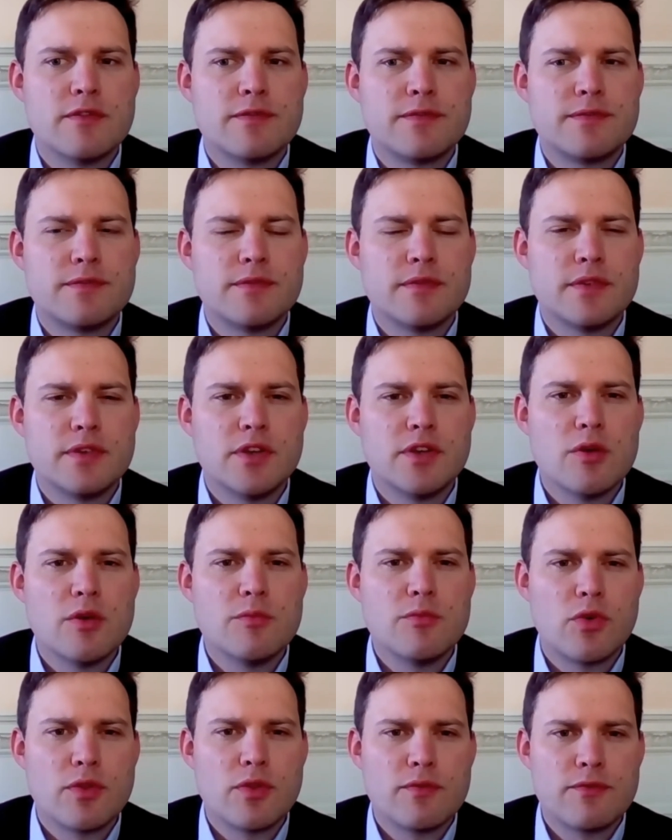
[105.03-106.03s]
of no
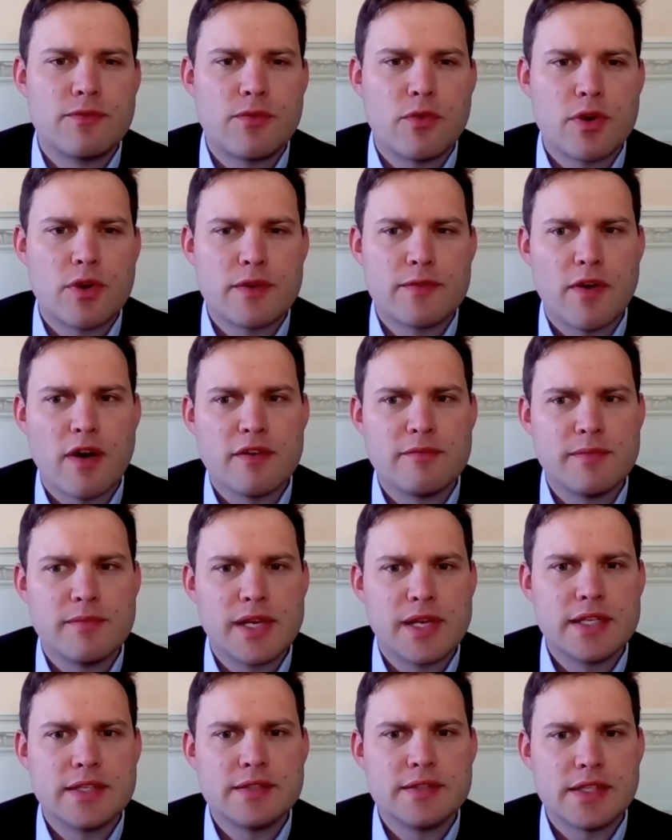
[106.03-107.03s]
more than 45
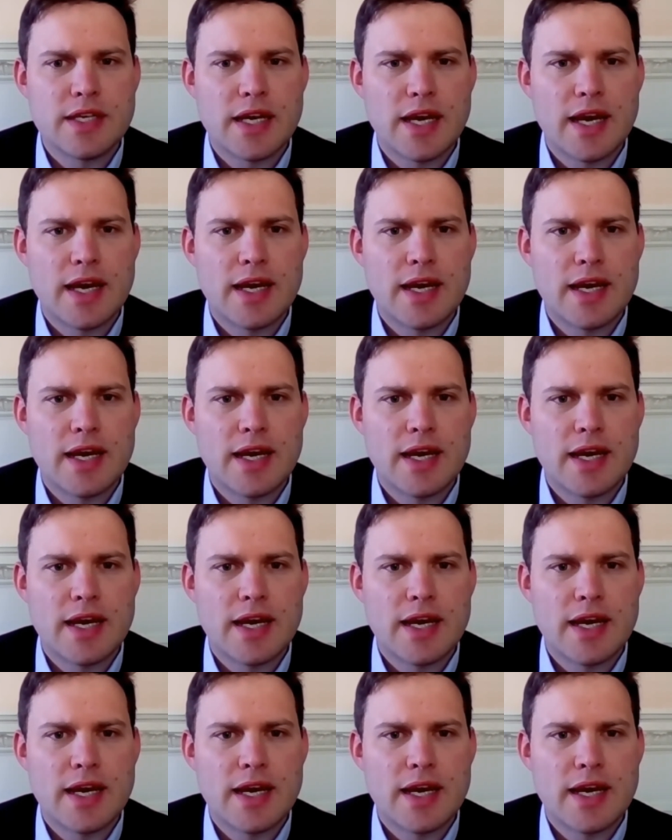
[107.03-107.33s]
million.